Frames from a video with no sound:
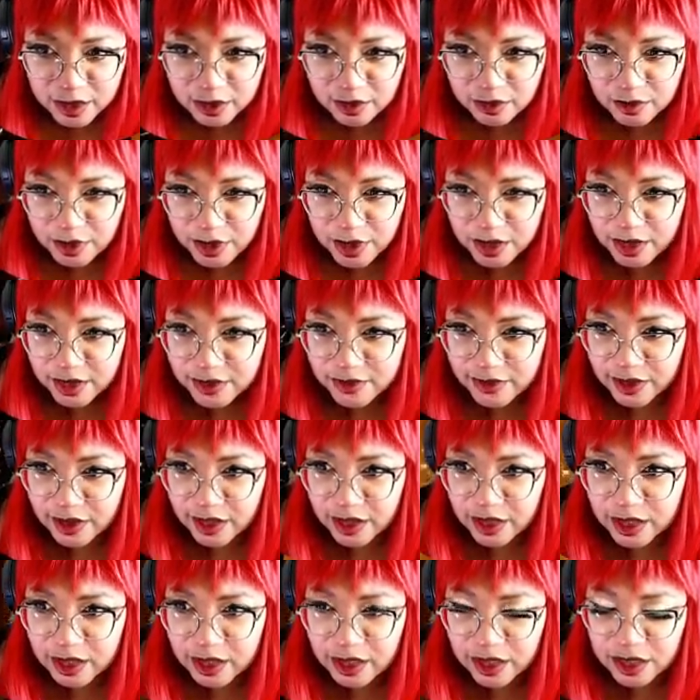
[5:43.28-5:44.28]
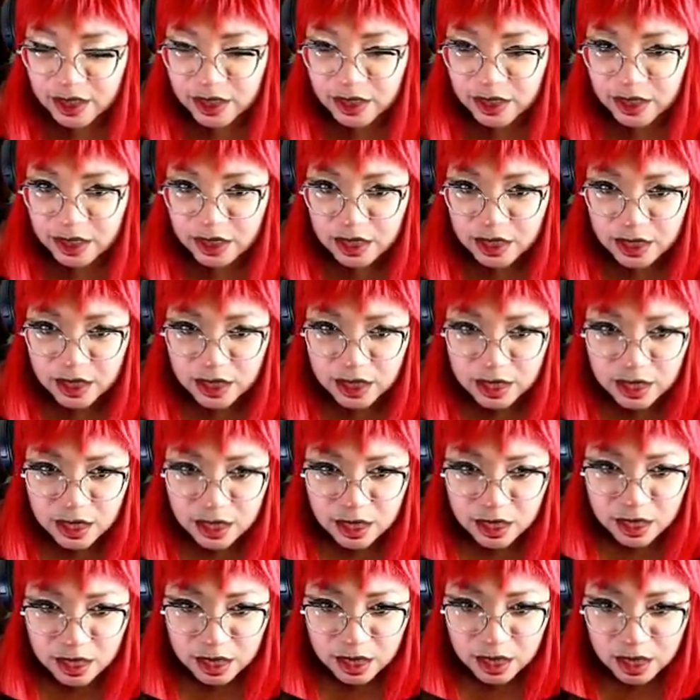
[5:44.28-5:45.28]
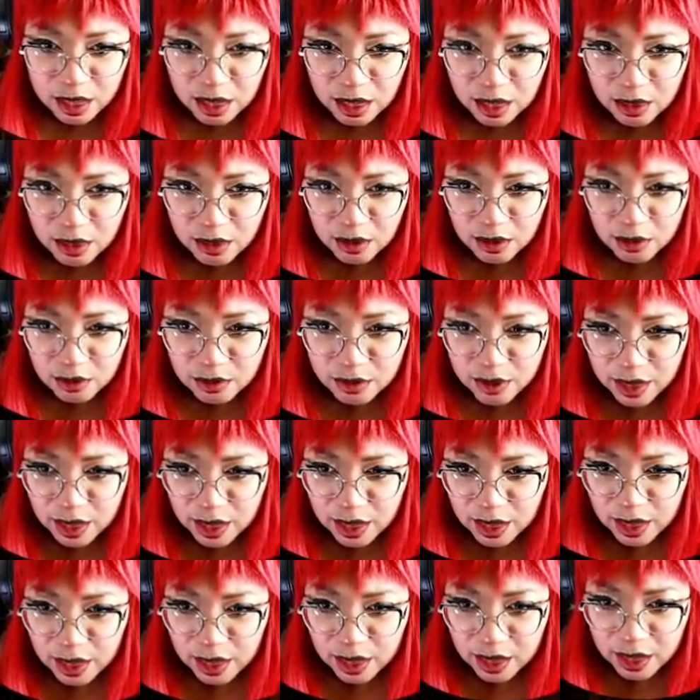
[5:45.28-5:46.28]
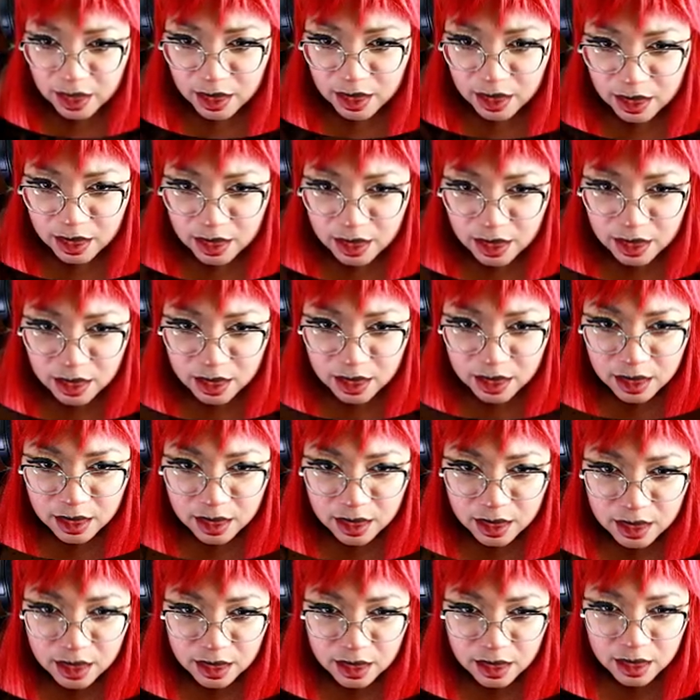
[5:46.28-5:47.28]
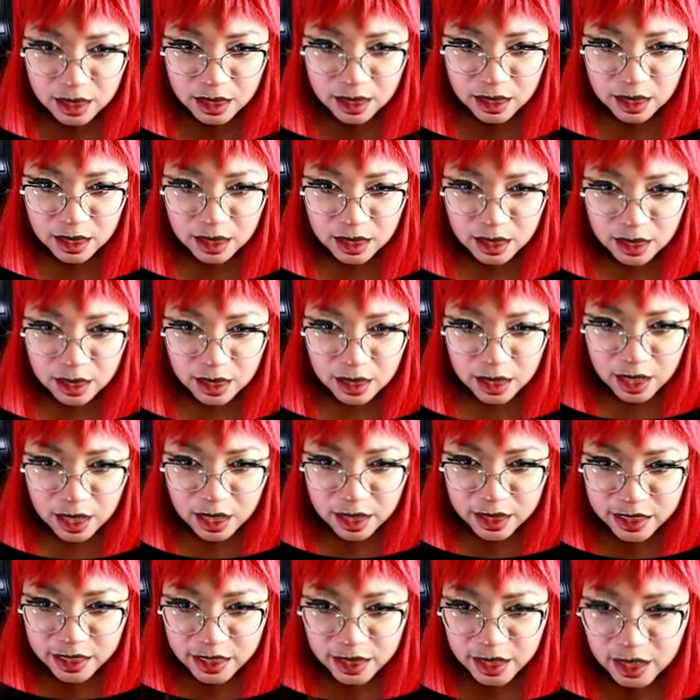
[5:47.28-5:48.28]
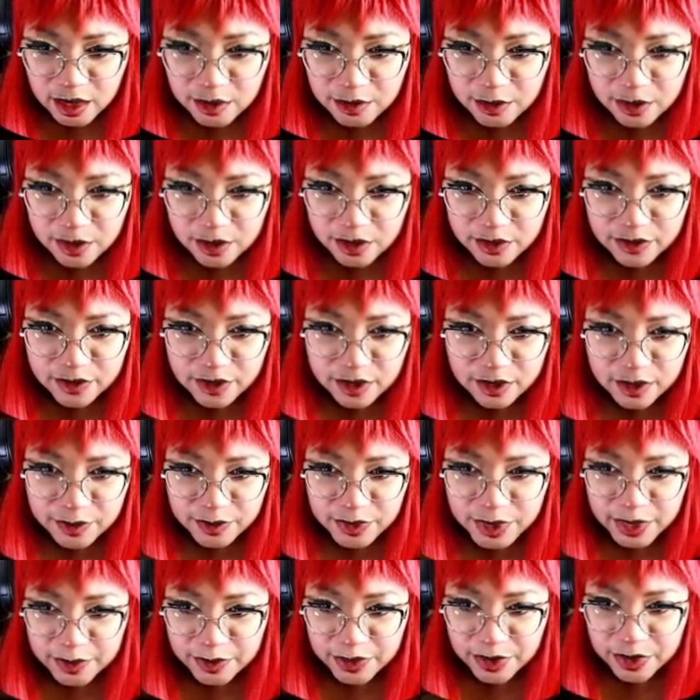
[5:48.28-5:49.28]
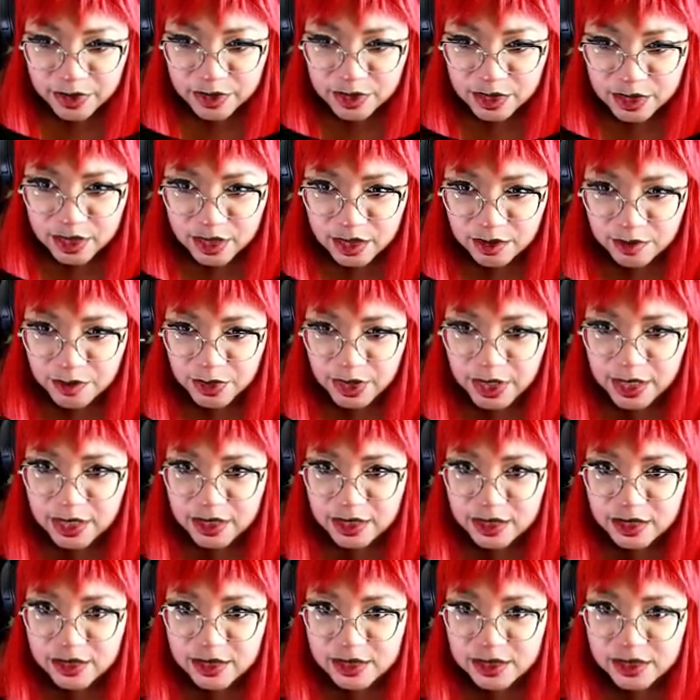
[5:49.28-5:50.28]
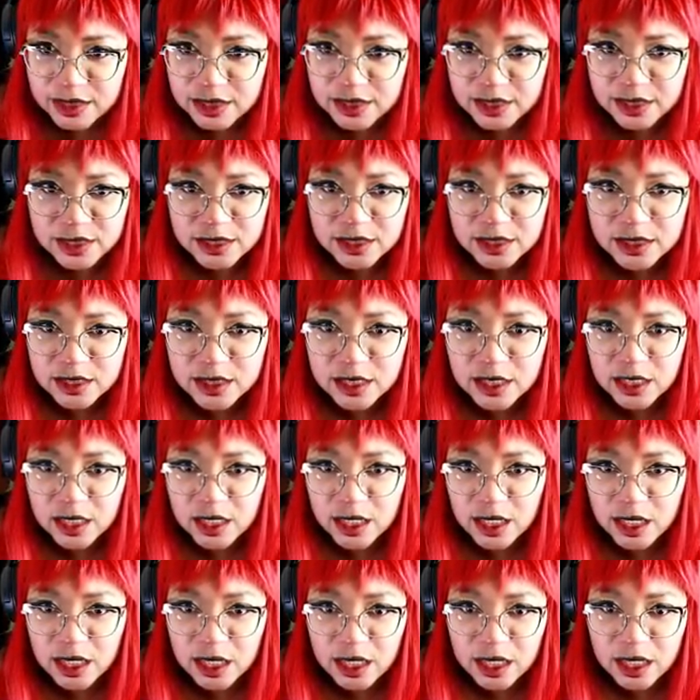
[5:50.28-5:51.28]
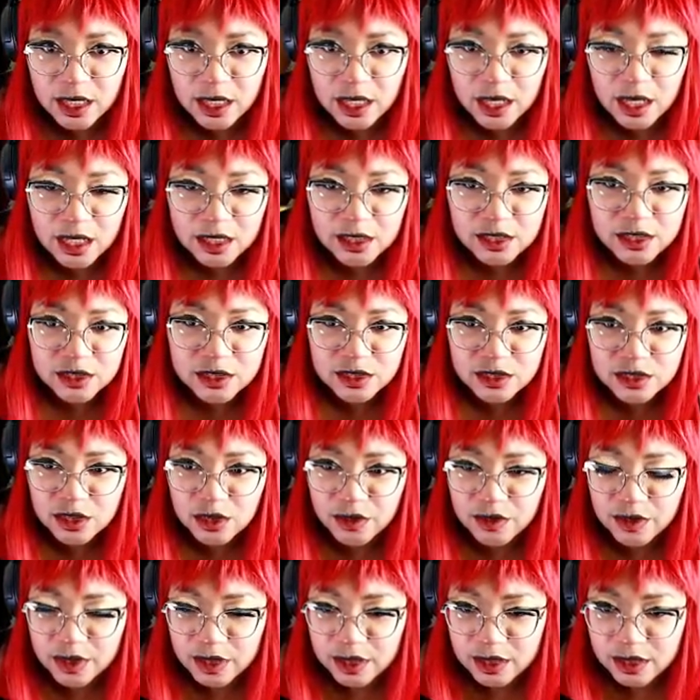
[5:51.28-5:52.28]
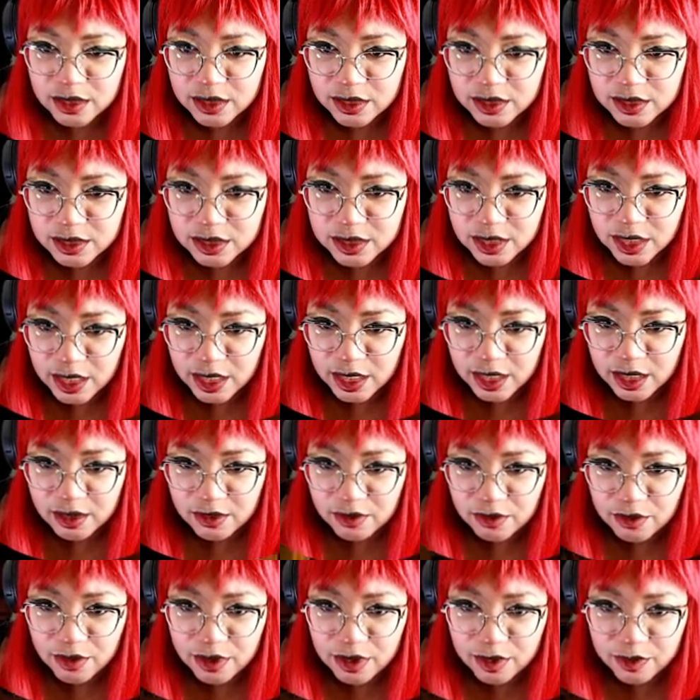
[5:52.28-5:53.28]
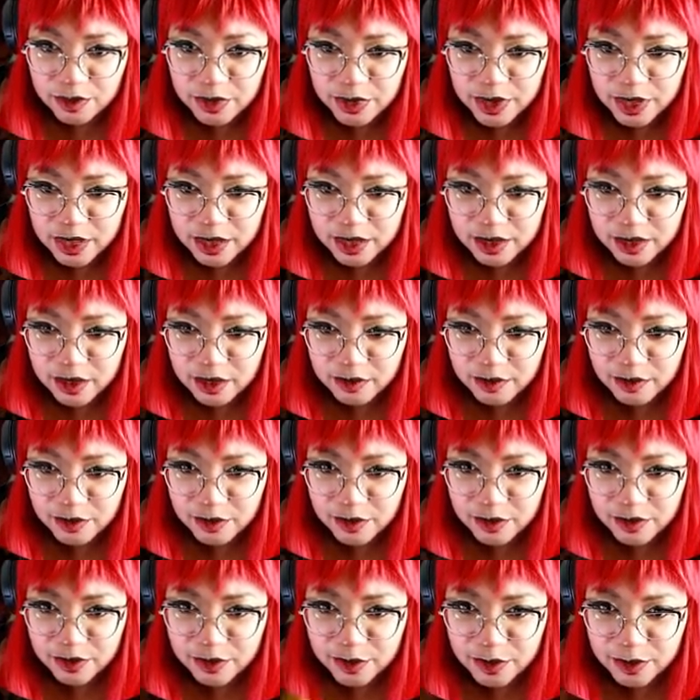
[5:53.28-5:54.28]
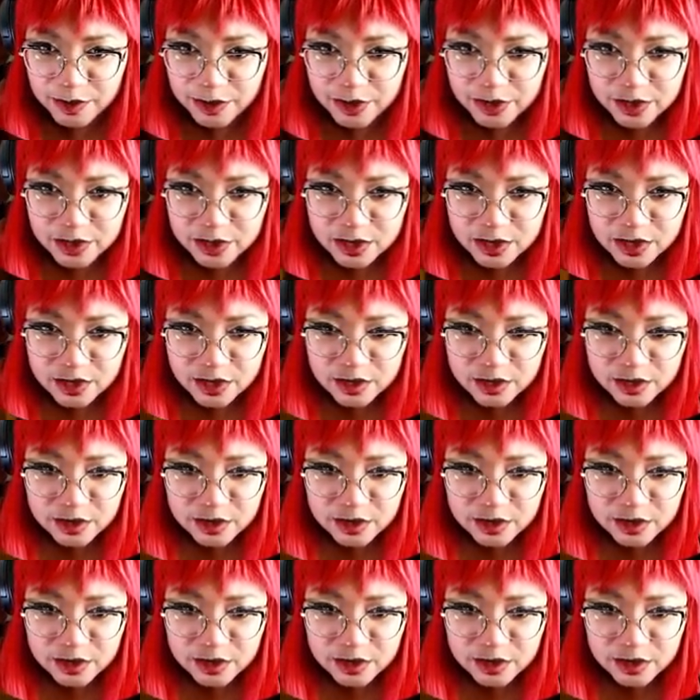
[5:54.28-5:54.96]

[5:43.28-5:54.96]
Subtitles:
Where is he? Okay. I think I'm supposed to be pushing buttons. I just don't understand what buttons I'm supposed to be pushing.